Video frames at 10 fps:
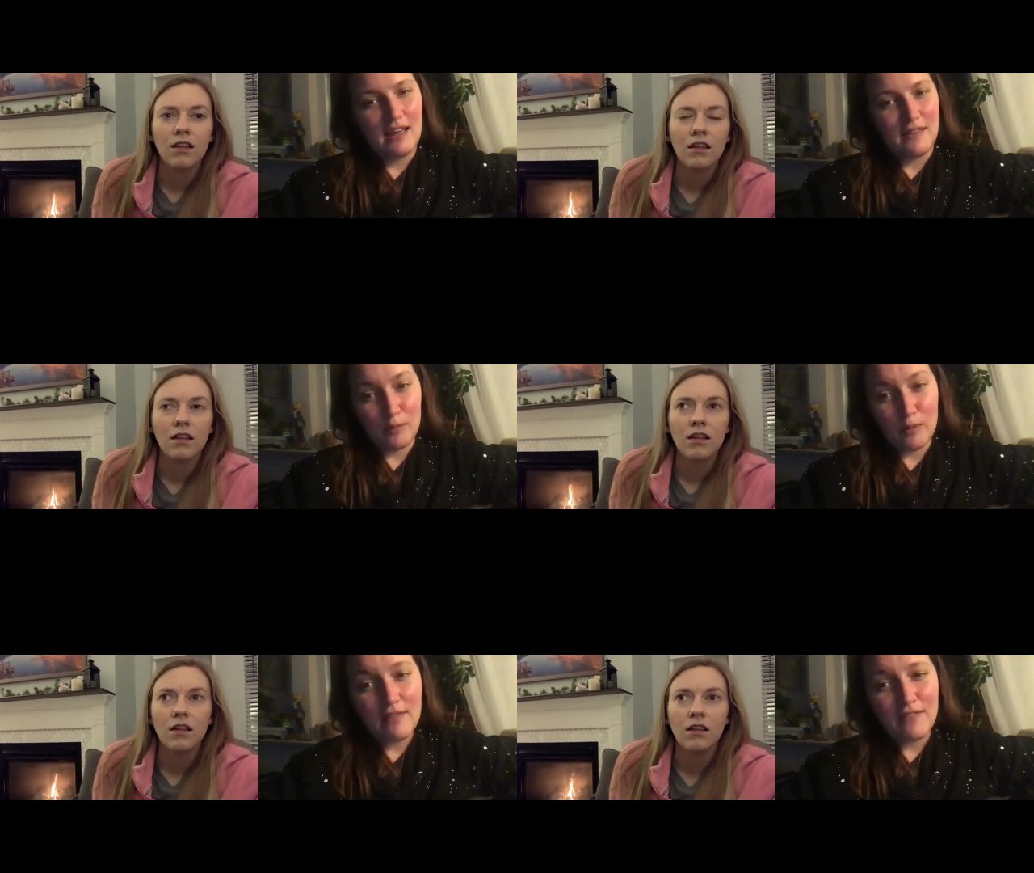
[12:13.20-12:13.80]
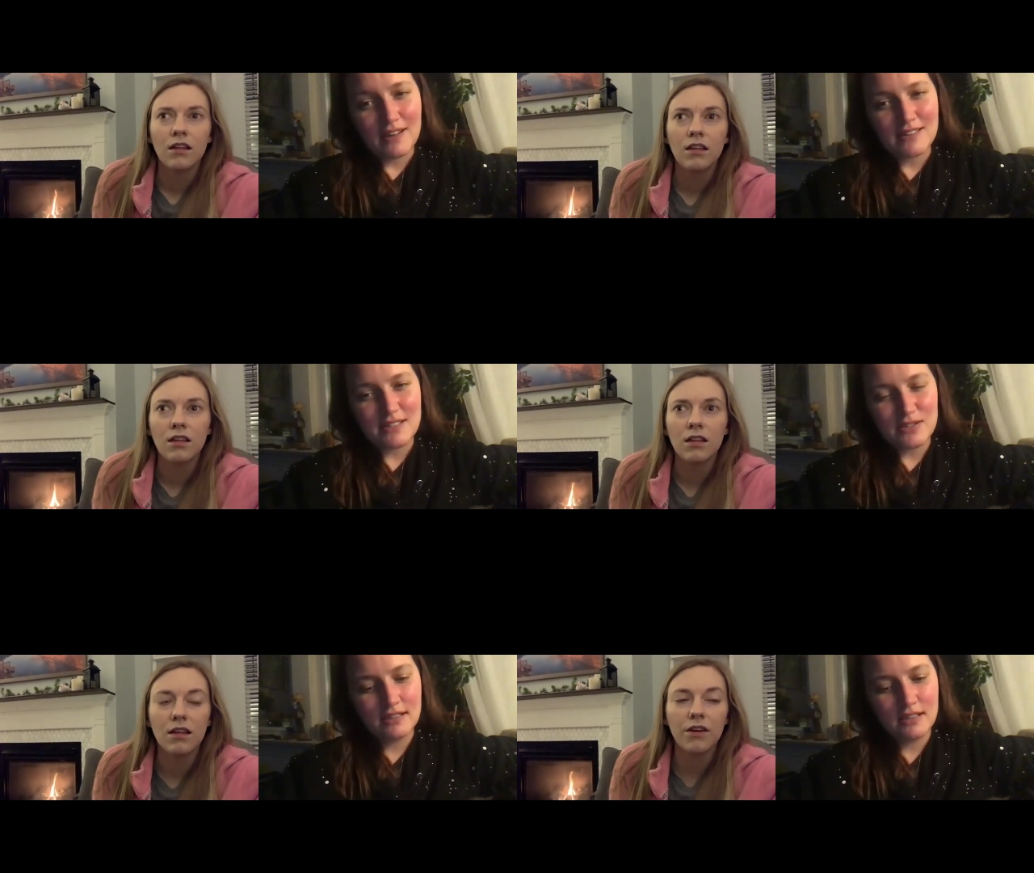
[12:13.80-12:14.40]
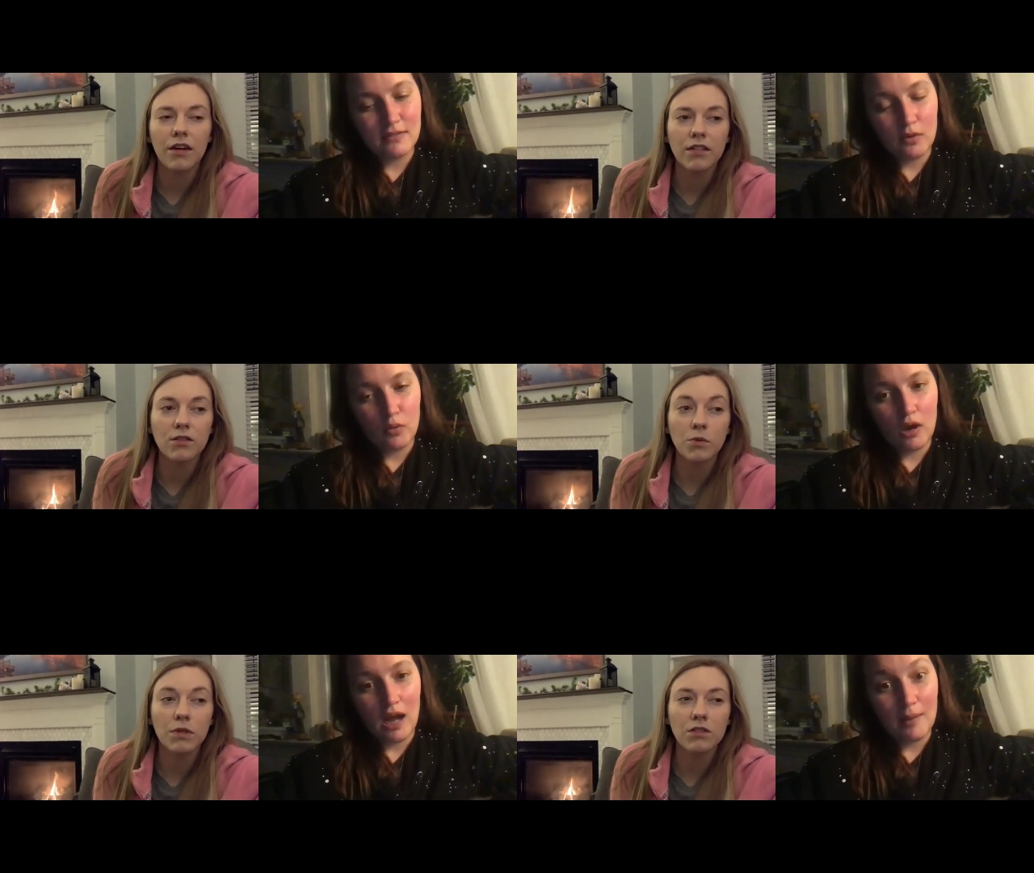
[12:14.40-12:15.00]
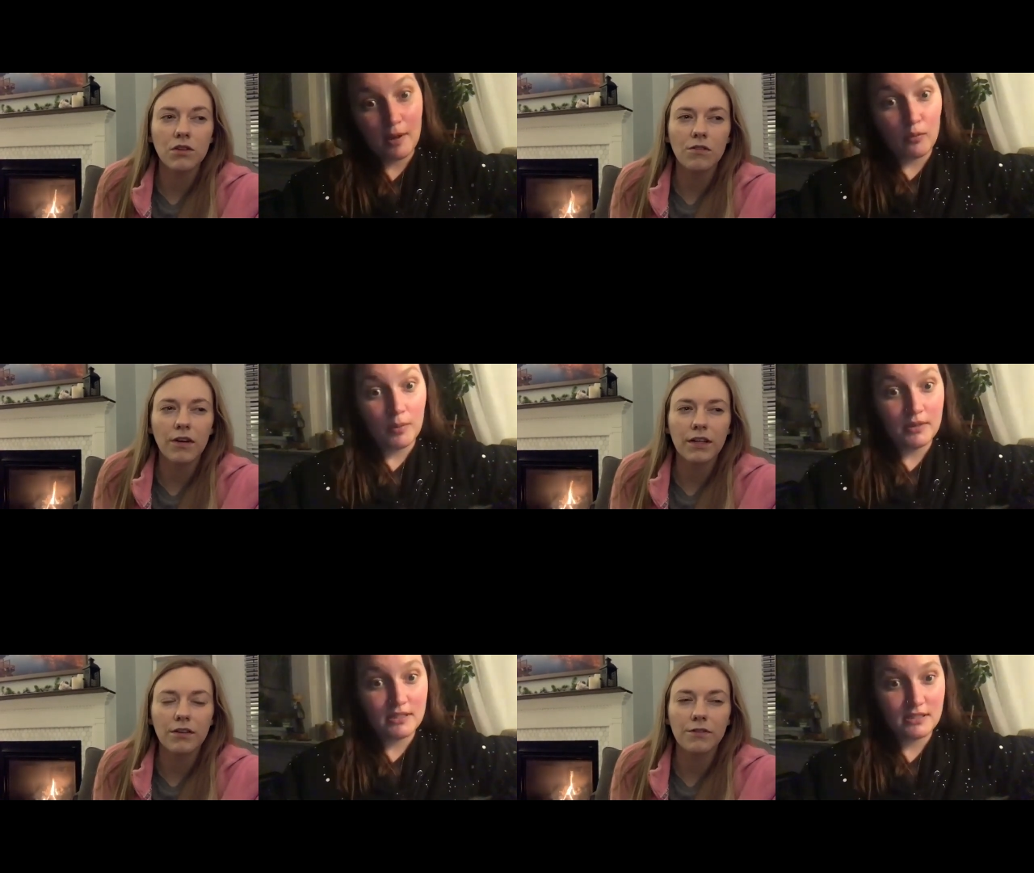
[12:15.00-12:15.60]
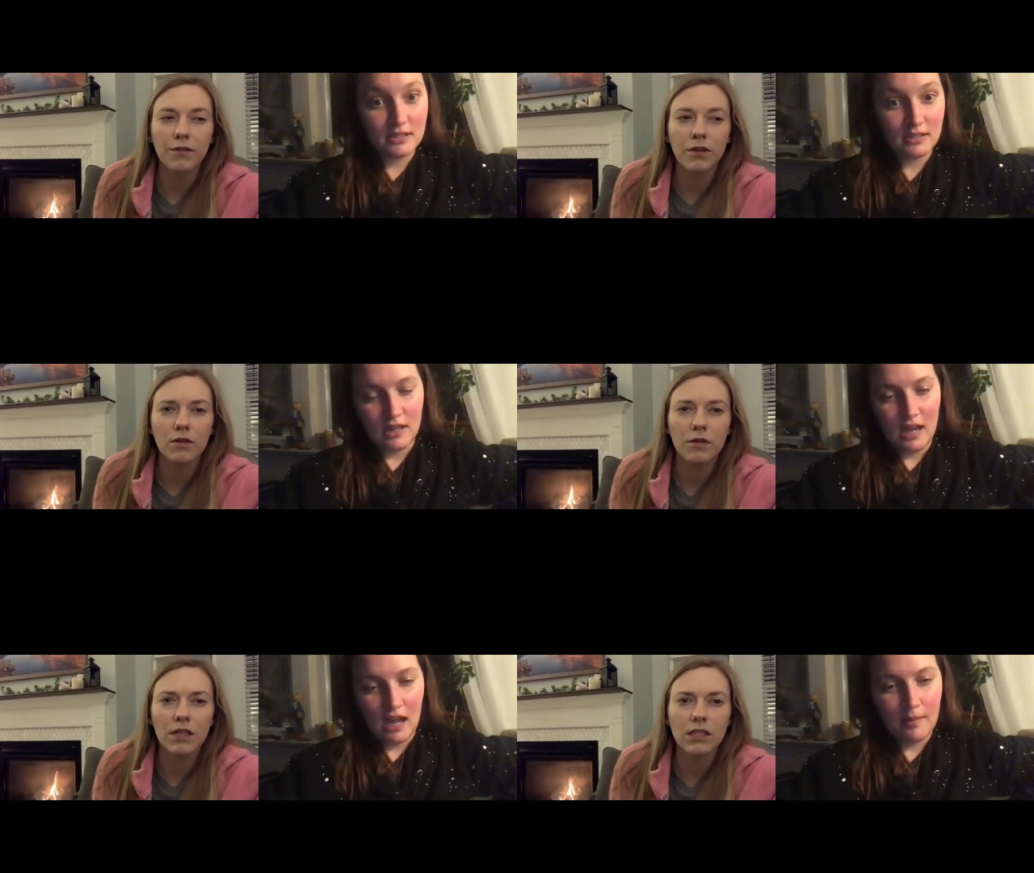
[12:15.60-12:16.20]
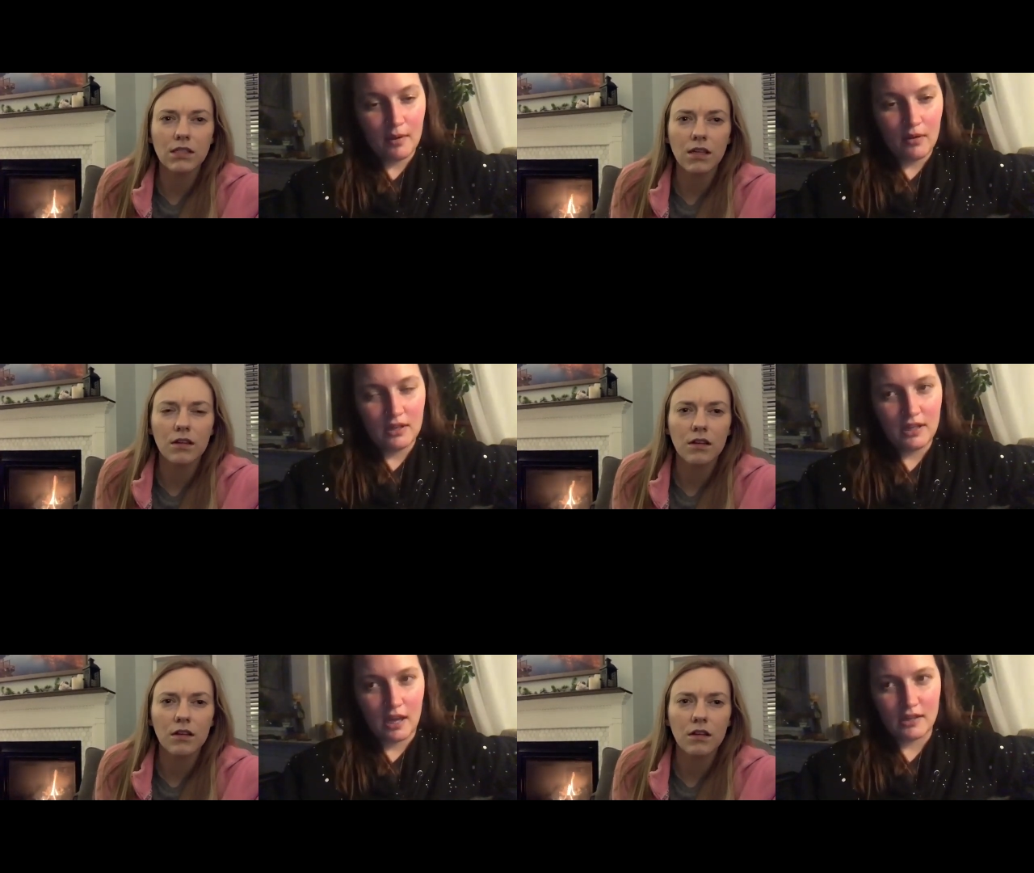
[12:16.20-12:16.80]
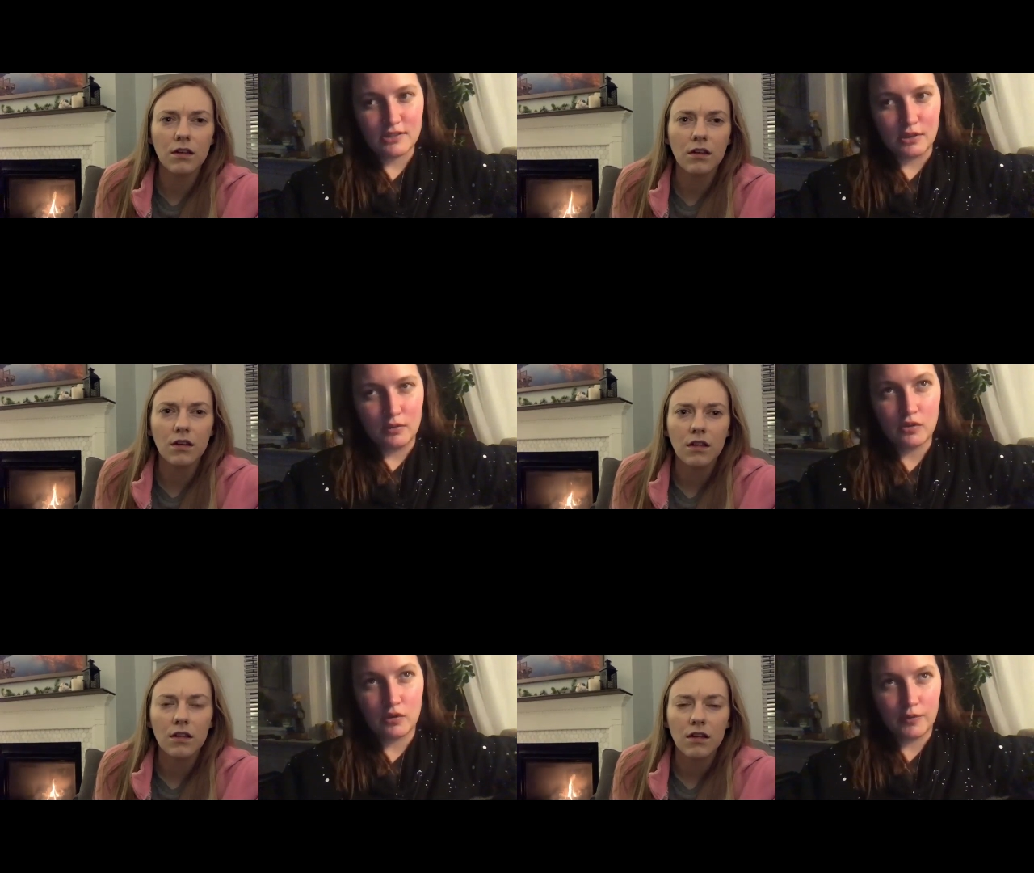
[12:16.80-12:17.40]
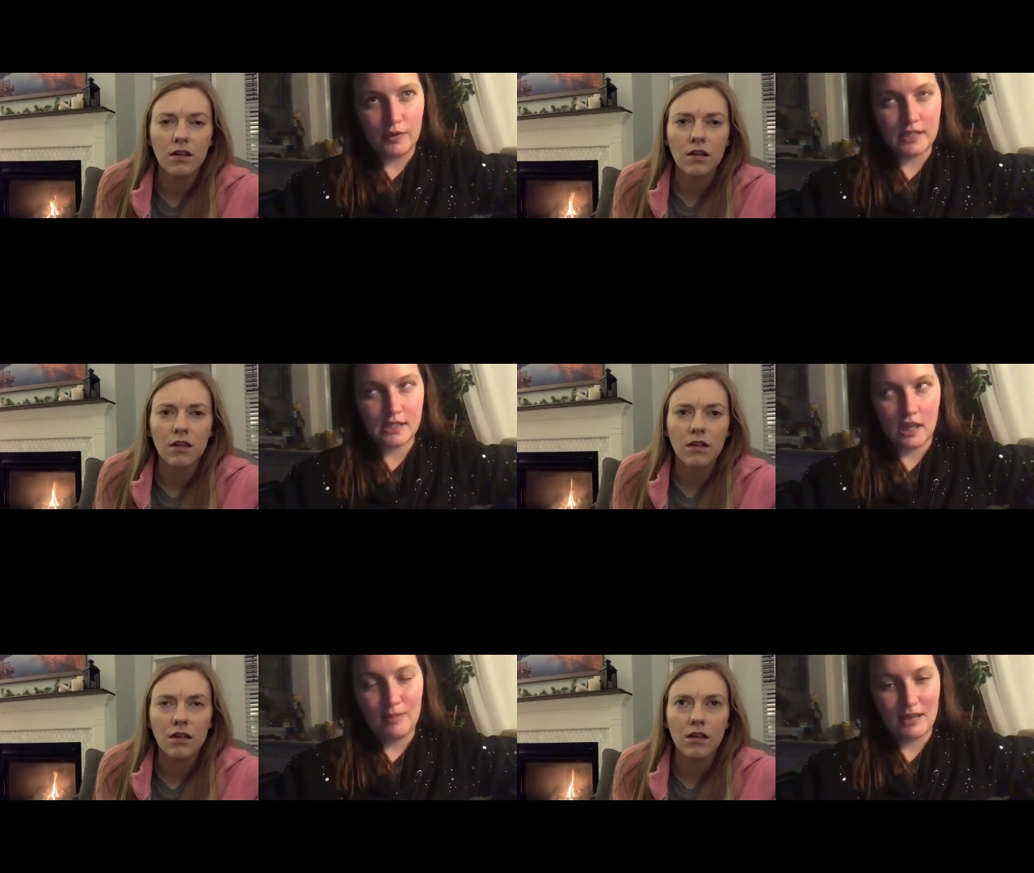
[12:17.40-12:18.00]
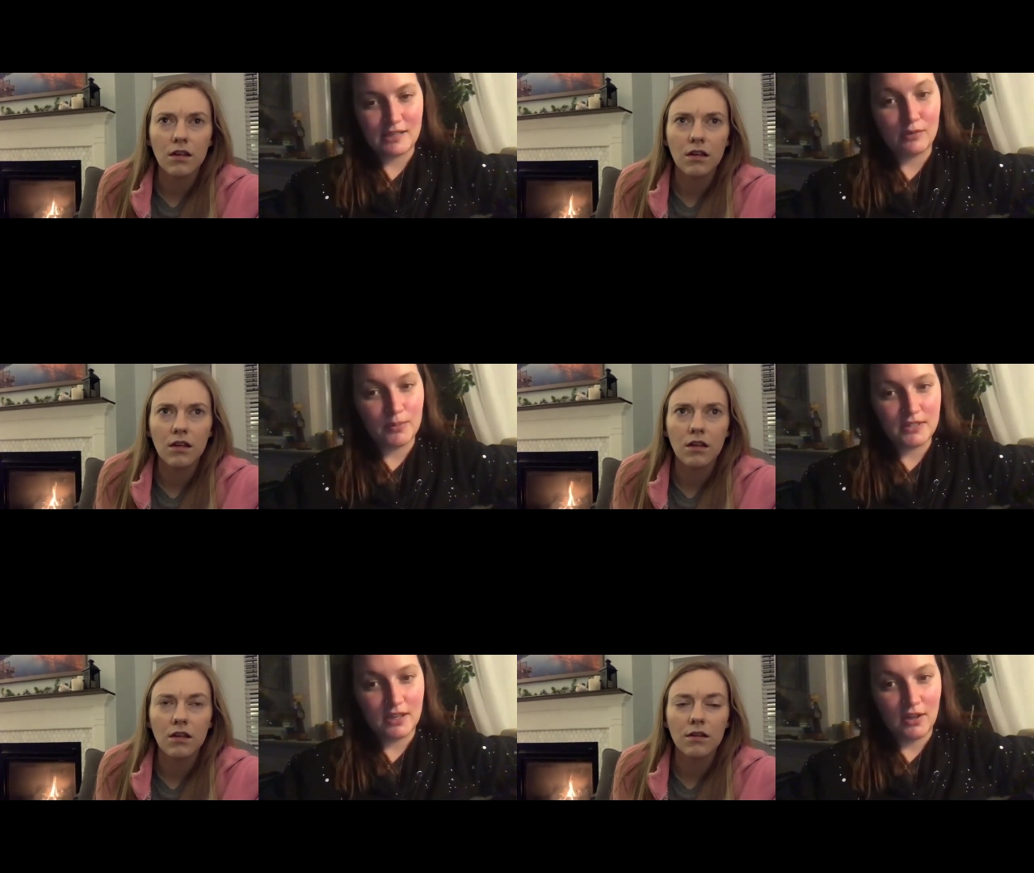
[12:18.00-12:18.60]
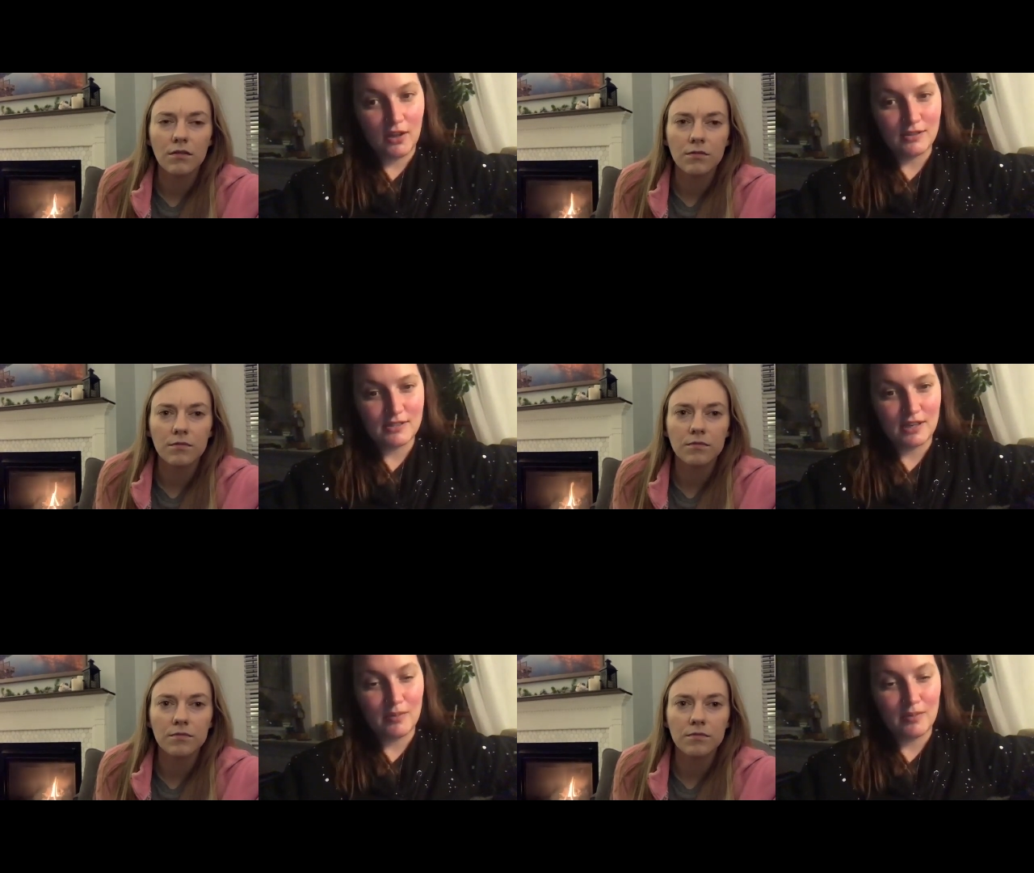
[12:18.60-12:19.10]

Speaker 1: then we have Fantasy Suite. Okay, so we still have like a few weeks left. Yeah, so three weeks left. guessing Women Tell All is going to